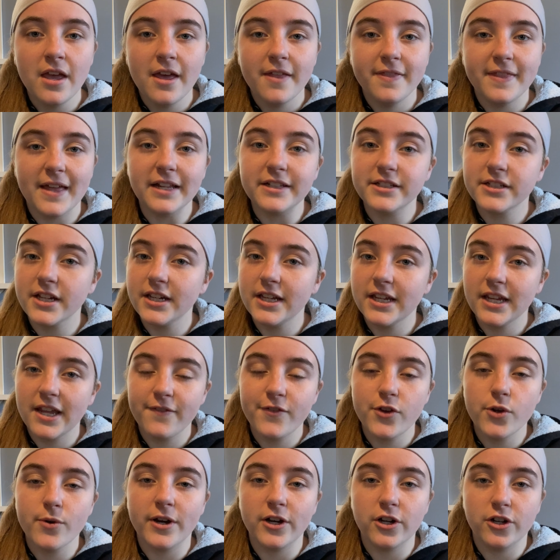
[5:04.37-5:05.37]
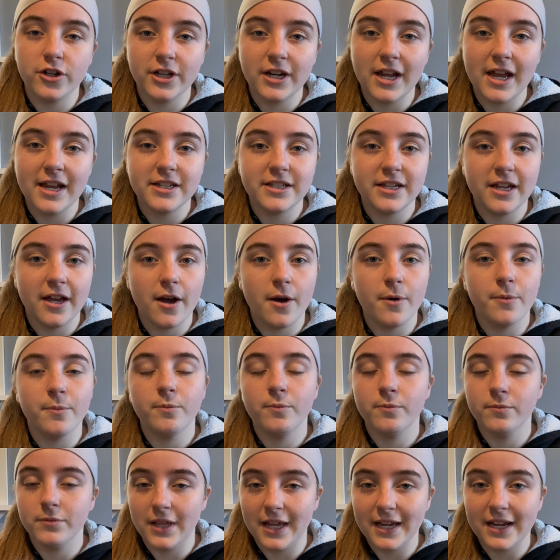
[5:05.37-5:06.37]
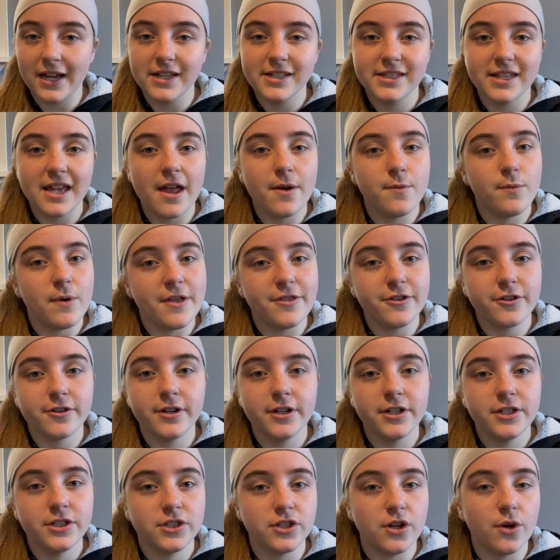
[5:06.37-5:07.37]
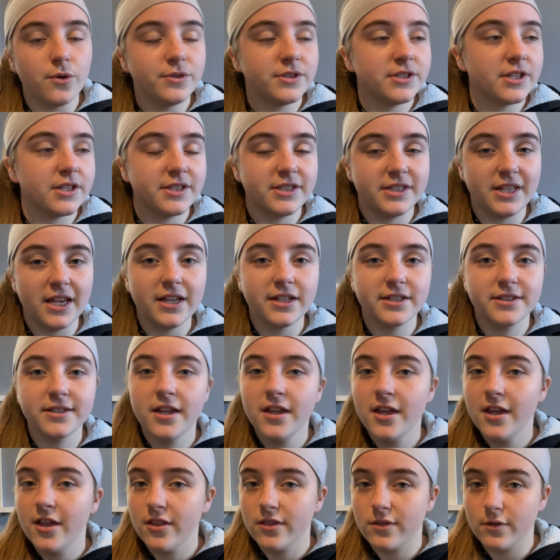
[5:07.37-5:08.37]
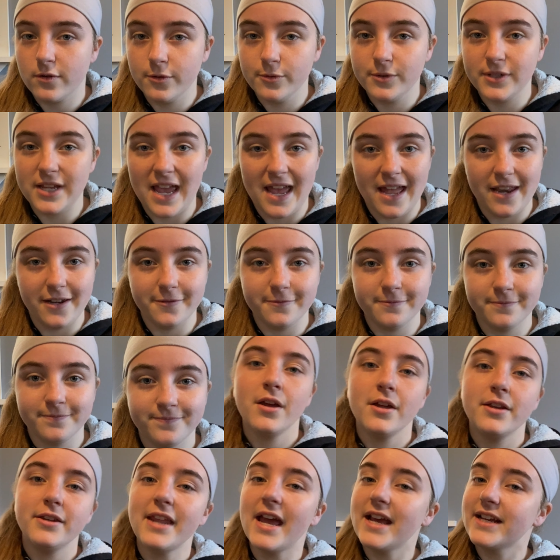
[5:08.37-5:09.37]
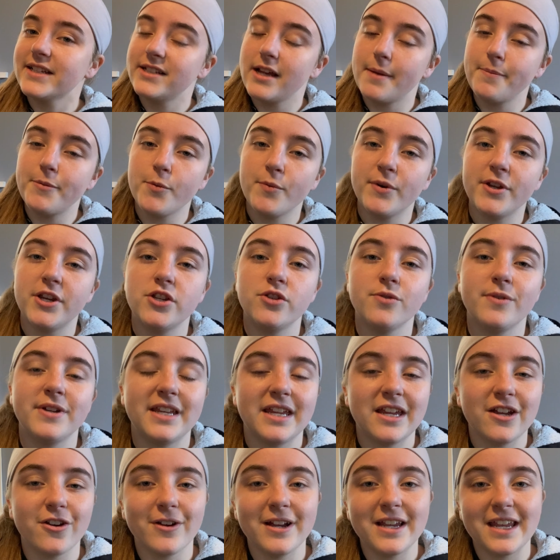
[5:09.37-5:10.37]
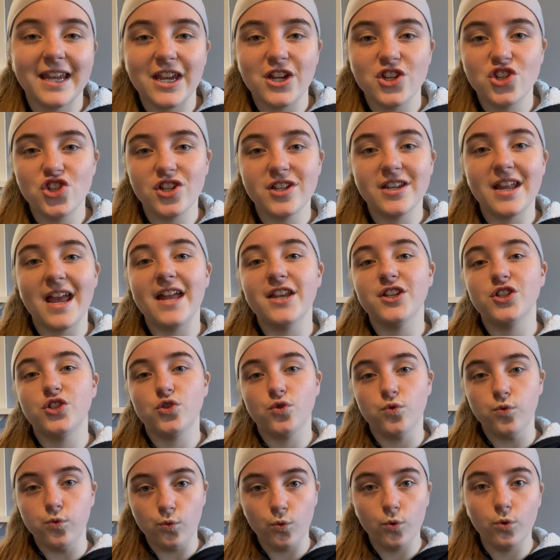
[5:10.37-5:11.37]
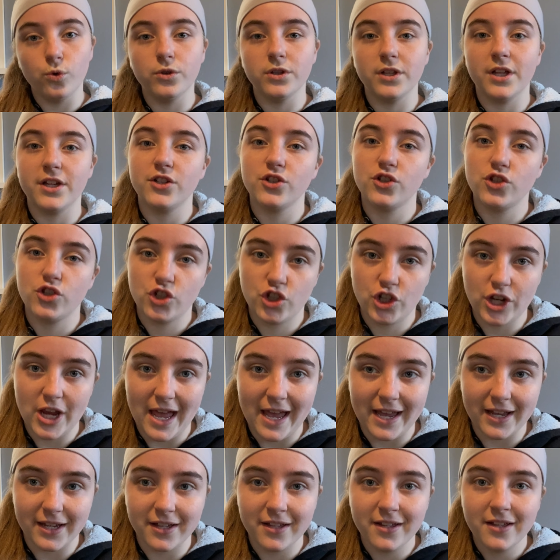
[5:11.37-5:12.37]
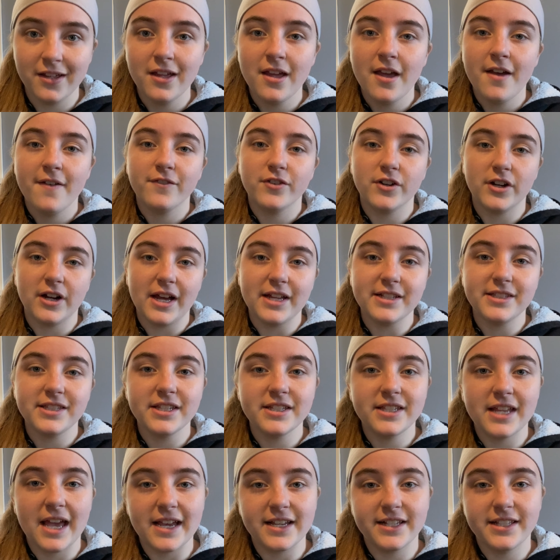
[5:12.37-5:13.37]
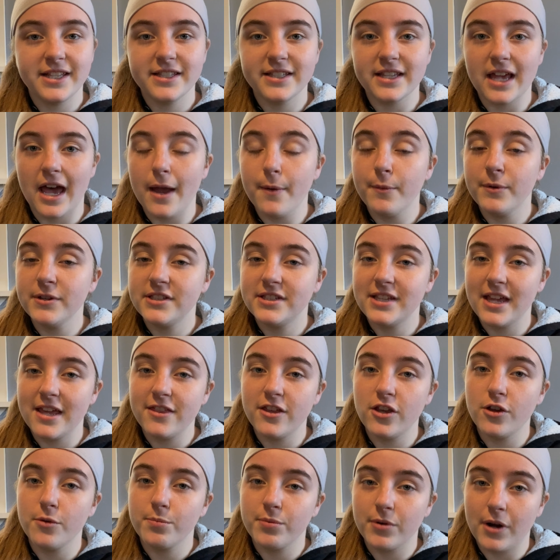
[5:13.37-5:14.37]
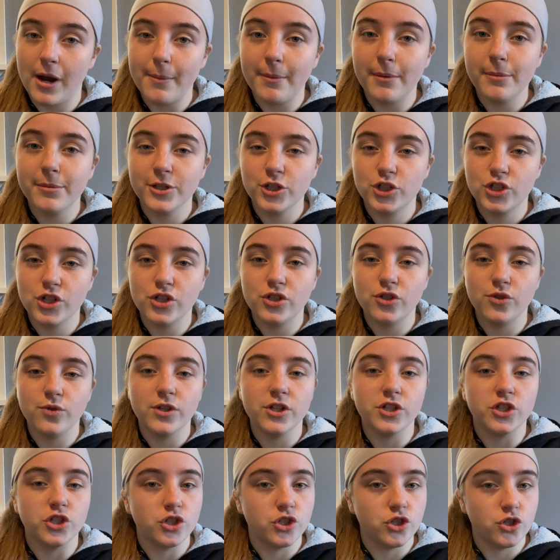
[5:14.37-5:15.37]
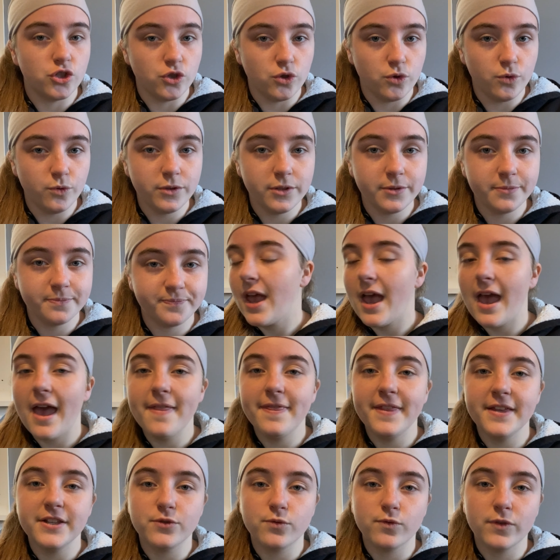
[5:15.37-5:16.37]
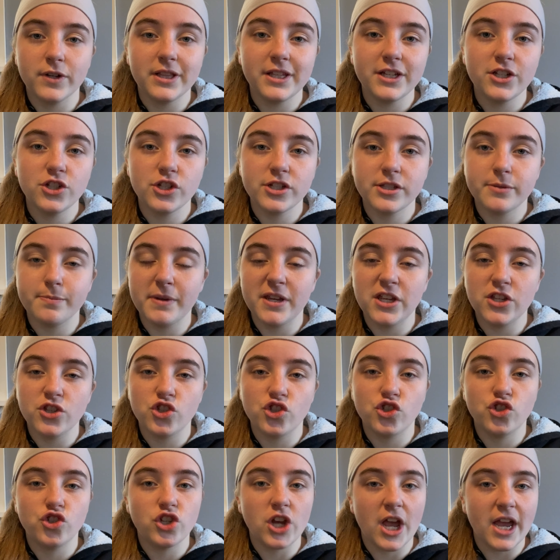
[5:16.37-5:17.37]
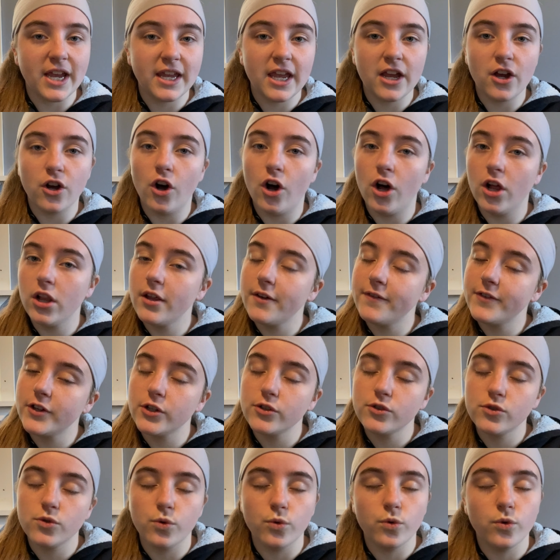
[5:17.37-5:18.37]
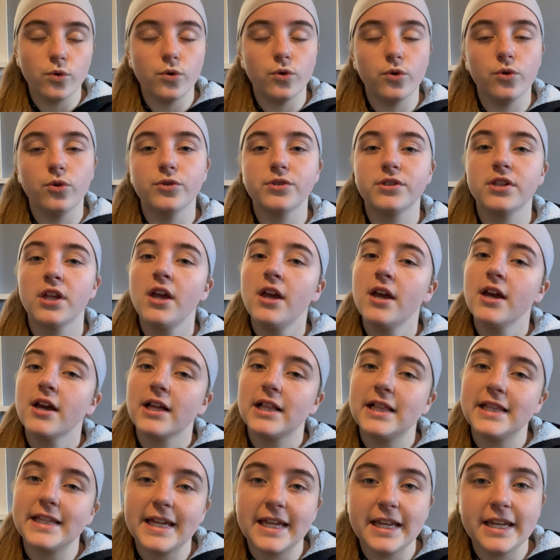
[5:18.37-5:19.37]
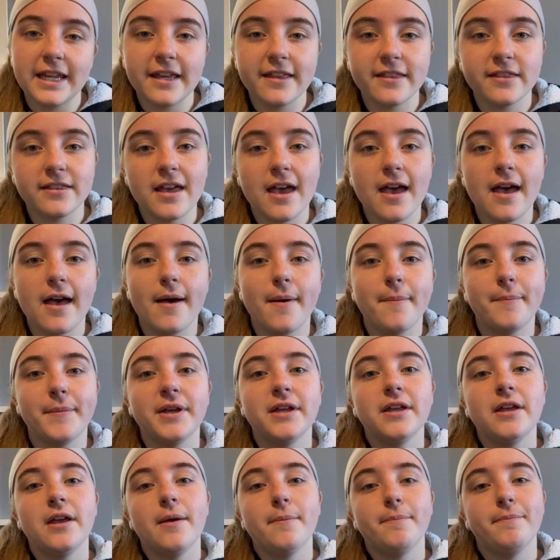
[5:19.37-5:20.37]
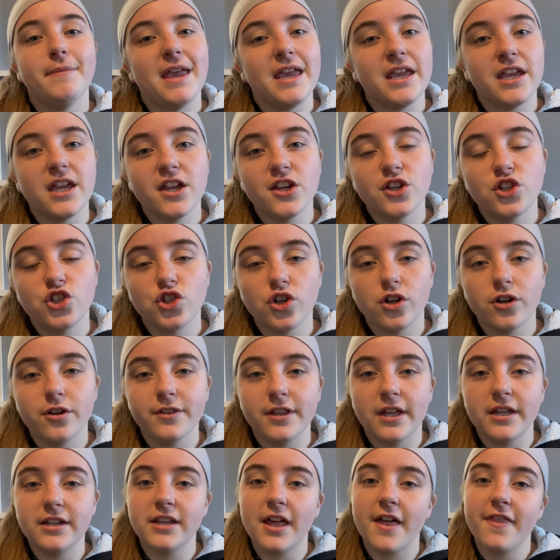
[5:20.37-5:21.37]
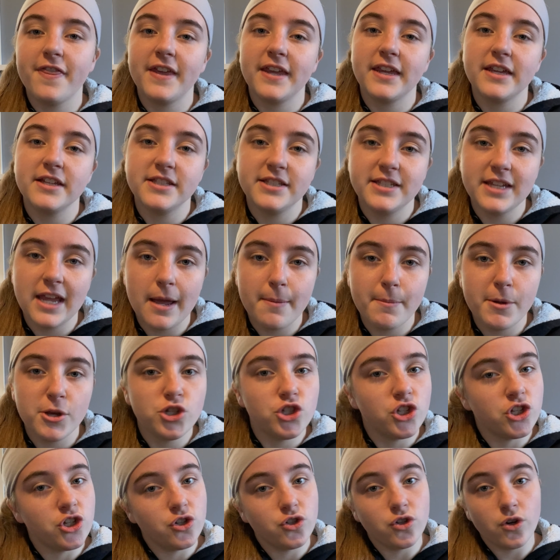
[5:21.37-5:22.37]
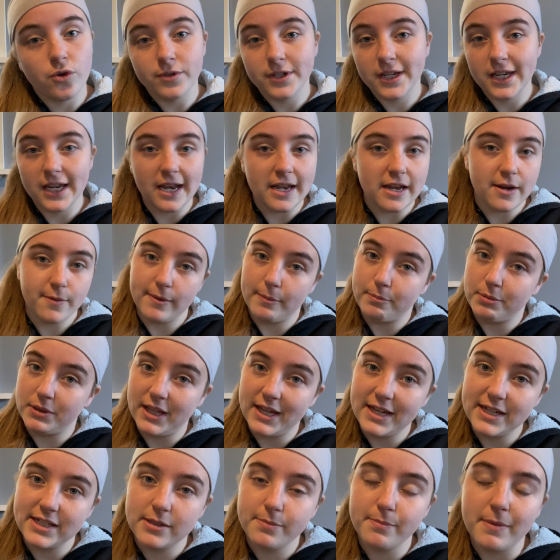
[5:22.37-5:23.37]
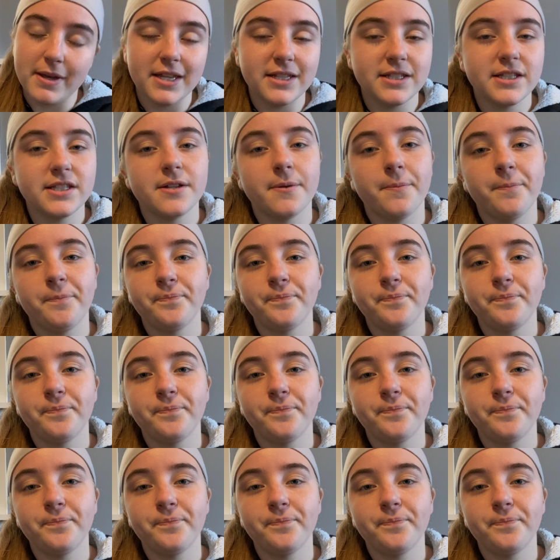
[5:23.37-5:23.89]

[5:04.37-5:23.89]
That's gonna give you a good idea, like I said, whether you're in zones 6 through 10. Next up, you wanna do an irrigation and tool check. For us in Texas, I would say that you probably should do this soon. And this really just means checking all of your tools, cleaning them, making sure that nothing is damaged and you don't need any replacements.